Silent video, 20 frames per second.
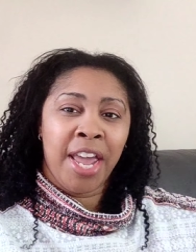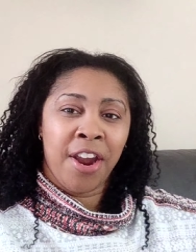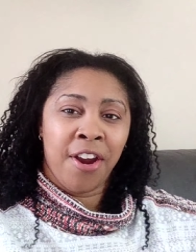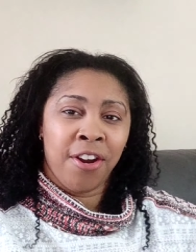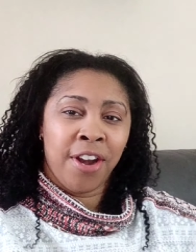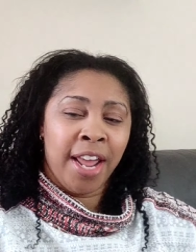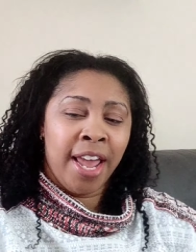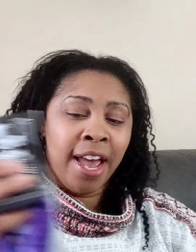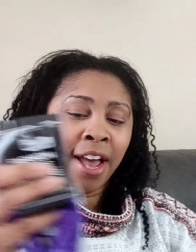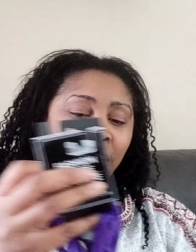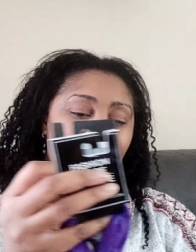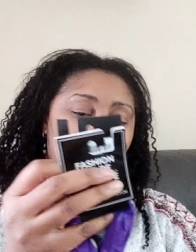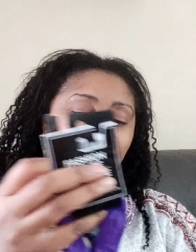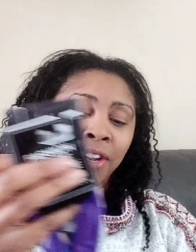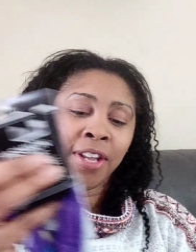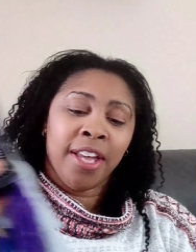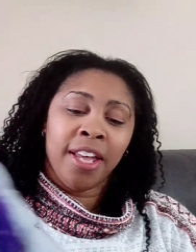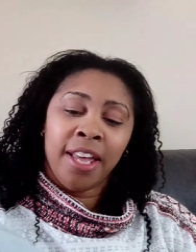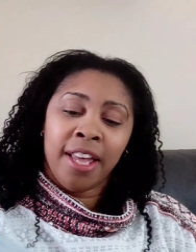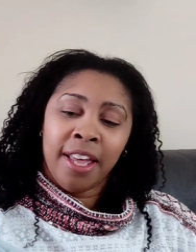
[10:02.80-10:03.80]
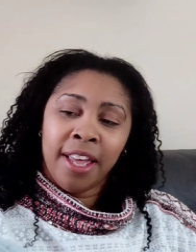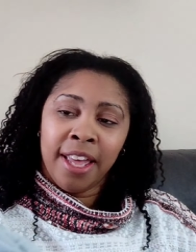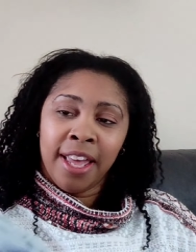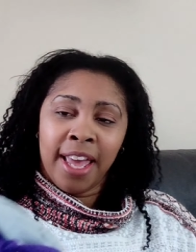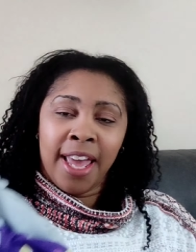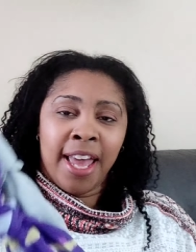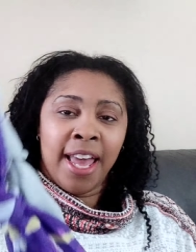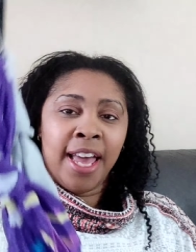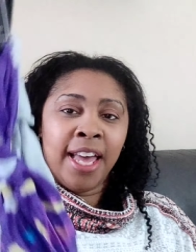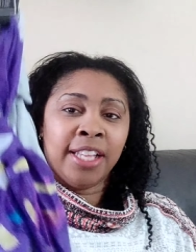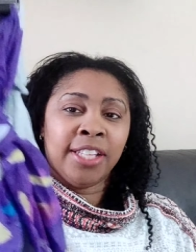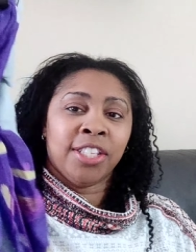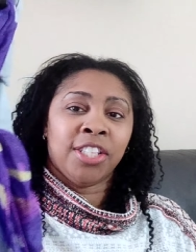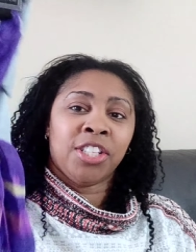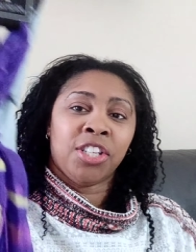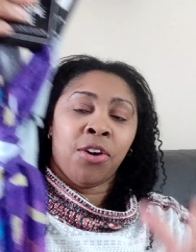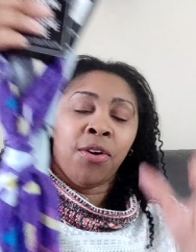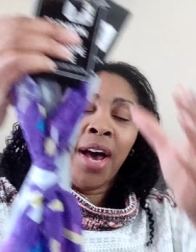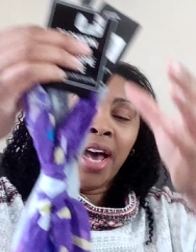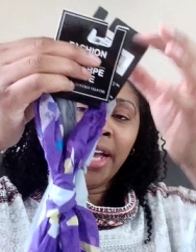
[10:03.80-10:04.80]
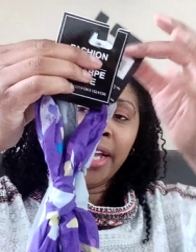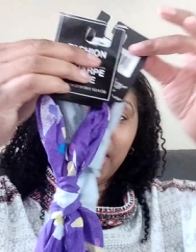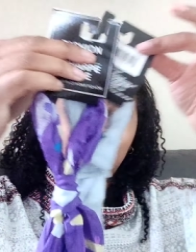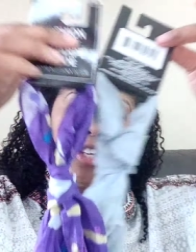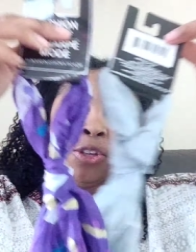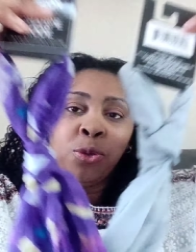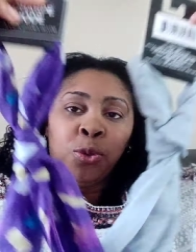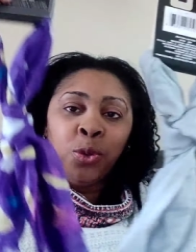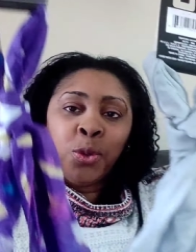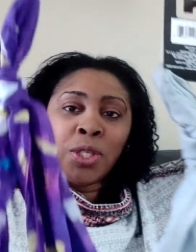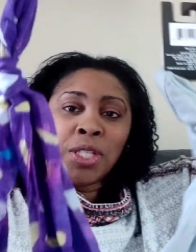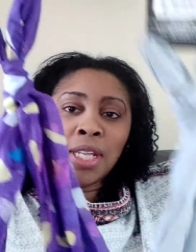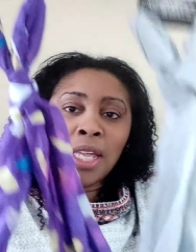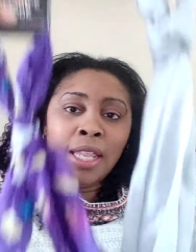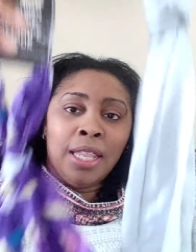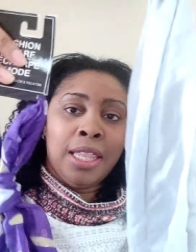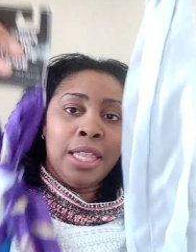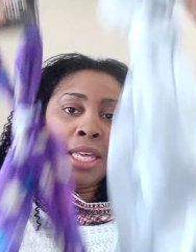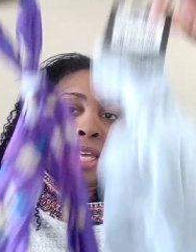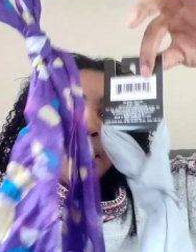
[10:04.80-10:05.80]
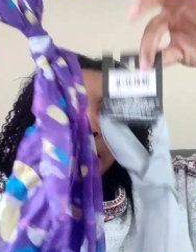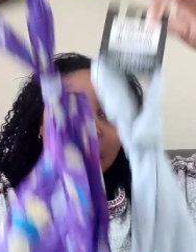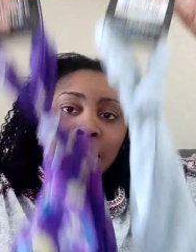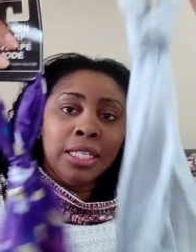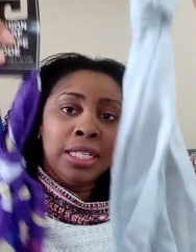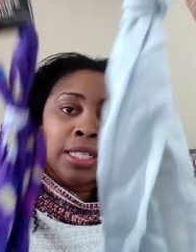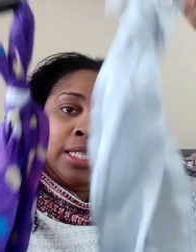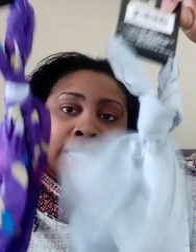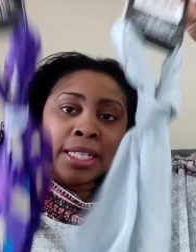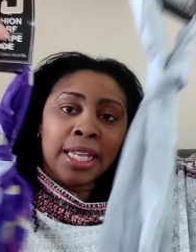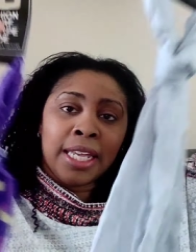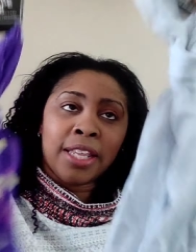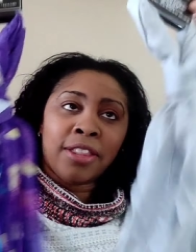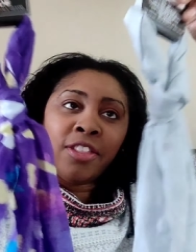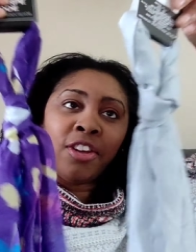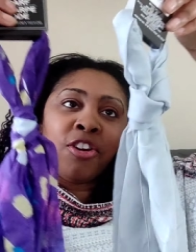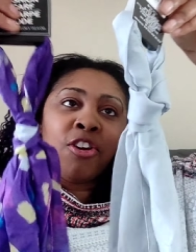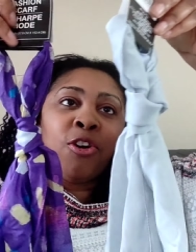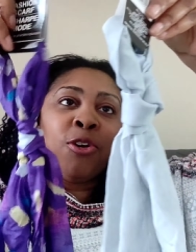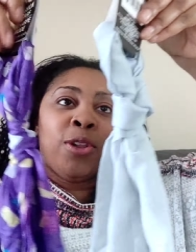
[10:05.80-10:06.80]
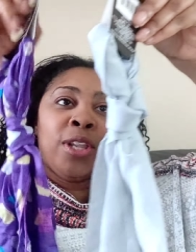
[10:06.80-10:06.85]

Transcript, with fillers: hair down. And so I use these. They're